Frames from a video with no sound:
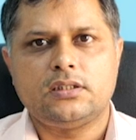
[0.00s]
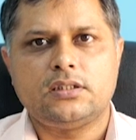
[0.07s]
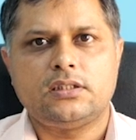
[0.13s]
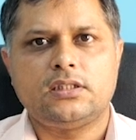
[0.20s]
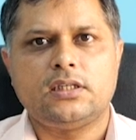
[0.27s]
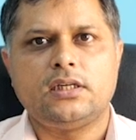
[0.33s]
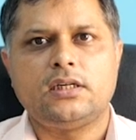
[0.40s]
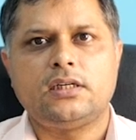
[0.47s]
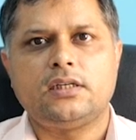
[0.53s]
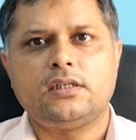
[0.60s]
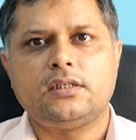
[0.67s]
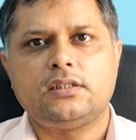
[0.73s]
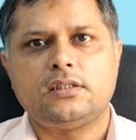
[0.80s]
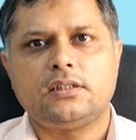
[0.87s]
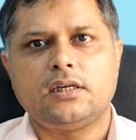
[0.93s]

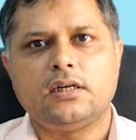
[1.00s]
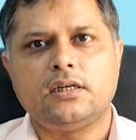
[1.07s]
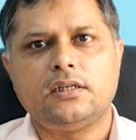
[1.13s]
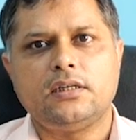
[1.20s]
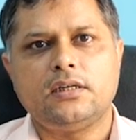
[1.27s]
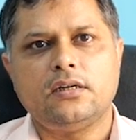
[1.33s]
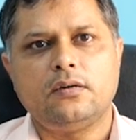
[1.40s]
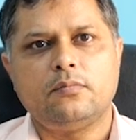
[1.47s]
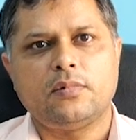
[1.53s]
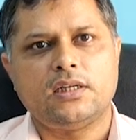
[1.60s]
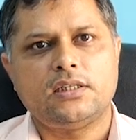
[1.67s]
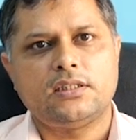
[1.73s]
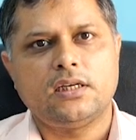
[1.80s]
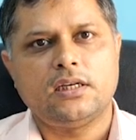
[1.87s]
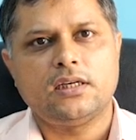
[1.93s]
critical
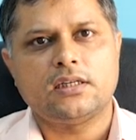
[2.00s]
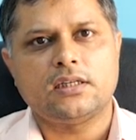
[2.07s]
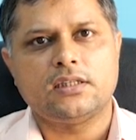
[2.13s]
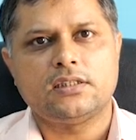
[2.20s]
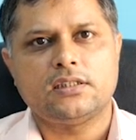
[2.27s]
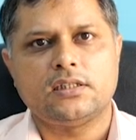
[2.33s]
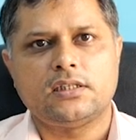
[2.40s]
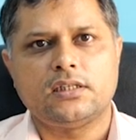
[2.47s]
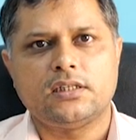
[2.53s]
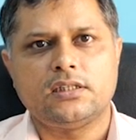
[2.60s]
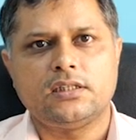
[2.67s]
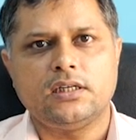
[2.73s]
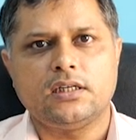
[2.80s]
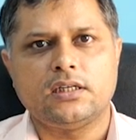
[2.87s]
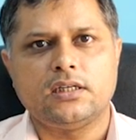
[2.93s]
micellar
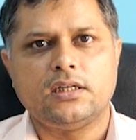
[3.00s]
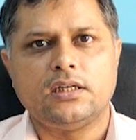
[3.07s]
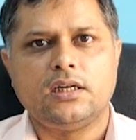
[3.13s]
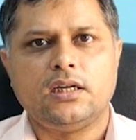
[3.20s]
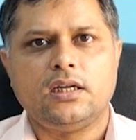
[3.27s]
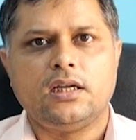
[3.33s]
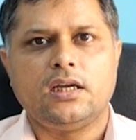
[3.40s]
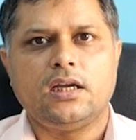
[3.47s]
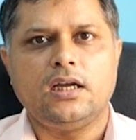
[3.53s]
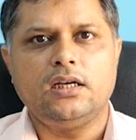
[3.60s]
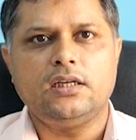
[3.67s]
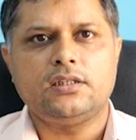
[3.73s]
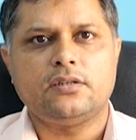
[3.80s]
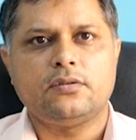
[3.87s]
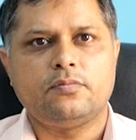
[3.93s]
concentration
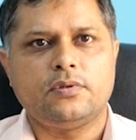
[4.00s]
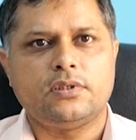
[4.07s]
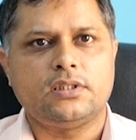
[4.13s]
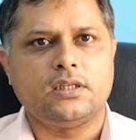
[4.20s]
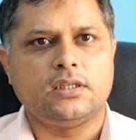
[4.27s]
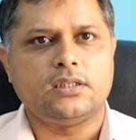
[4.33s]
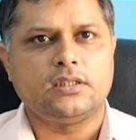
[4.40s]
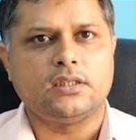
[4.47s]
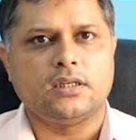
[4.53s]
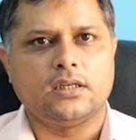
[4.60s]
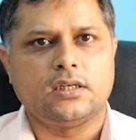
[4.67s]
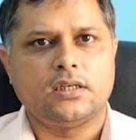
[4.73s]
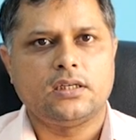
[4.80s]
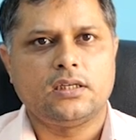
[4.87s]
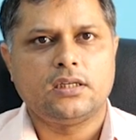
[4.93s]
and surface tension.
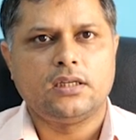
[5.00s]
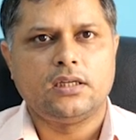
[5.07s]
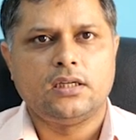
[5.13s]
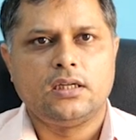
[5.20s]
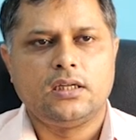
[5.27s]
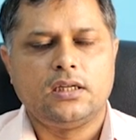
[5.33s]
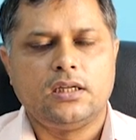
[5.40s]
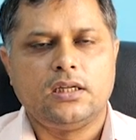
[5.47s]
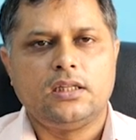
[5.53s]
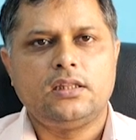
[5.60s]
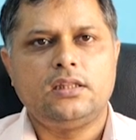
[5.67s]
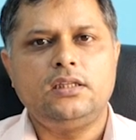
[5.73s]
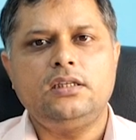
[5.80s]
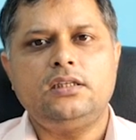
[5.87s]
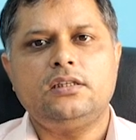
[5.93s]

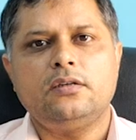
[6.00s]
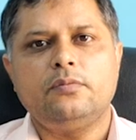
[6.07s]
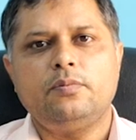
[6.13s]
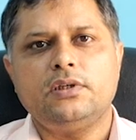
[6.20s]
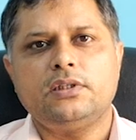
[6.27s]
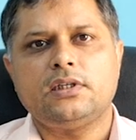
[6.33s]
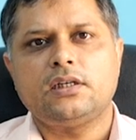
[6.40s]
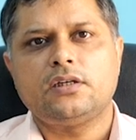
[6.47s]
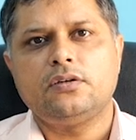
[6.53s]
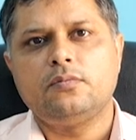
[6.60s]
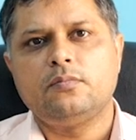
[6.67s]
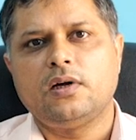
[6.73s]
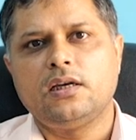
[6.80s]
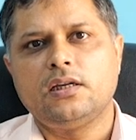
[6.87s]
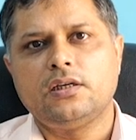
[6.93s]
These surface active
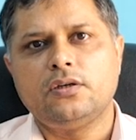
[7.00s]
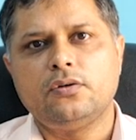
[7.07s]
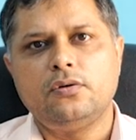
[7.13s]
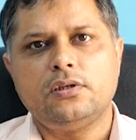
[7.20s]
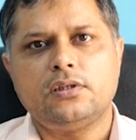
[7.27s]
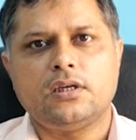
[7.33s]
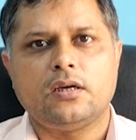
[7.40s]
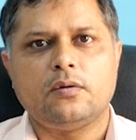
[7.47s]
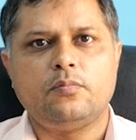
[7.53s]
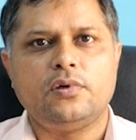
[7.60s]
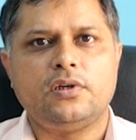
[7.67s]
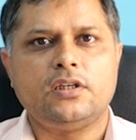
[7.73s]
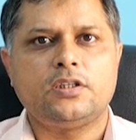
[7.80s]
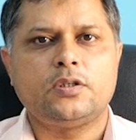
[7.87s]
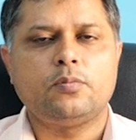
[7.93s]
molecules have
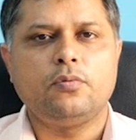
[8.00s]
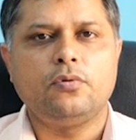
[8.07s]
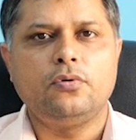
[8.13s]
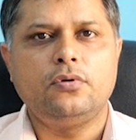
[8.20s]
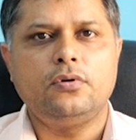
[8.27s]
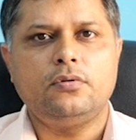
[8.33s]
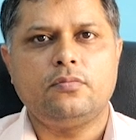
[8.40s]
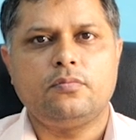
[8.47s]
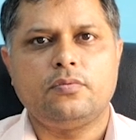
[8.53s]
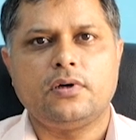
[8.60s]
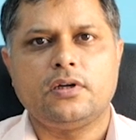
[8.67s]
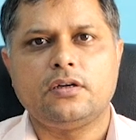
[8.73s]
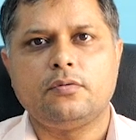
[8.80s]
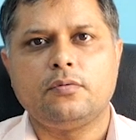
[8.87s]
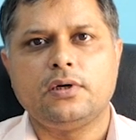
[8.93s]
been explored
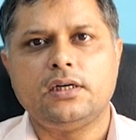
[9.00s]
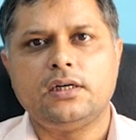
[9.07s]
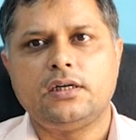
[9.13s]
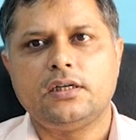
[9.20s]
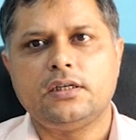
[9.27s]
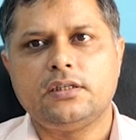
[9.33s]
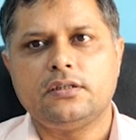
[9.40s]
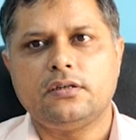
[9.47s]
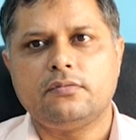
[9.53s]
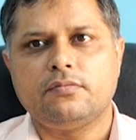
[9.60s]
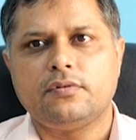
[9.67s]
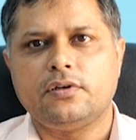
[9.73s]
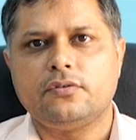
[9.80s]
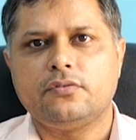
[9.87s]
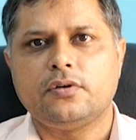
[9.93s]
for a wide range of
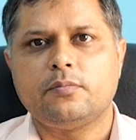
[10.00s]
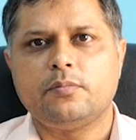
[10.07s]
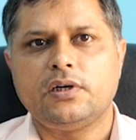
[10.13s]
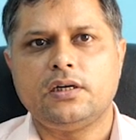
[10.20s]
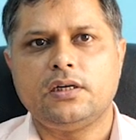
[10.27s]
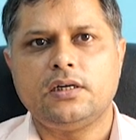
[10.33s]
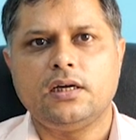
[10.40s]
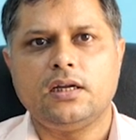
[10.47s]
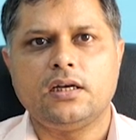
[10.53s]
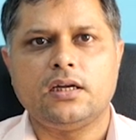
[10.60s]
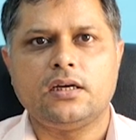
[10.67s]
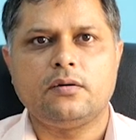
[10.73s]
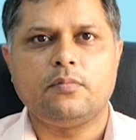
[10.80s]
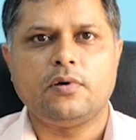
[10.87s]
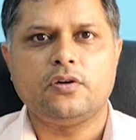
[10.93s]
environmental
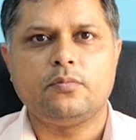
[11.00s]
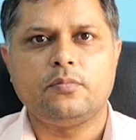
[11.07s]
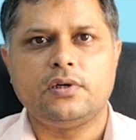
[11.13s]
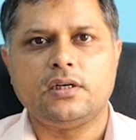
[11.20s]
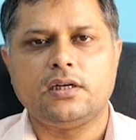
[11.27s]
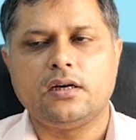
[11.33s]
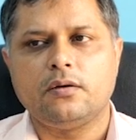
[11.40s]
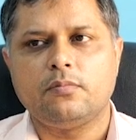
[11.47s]
and biomedical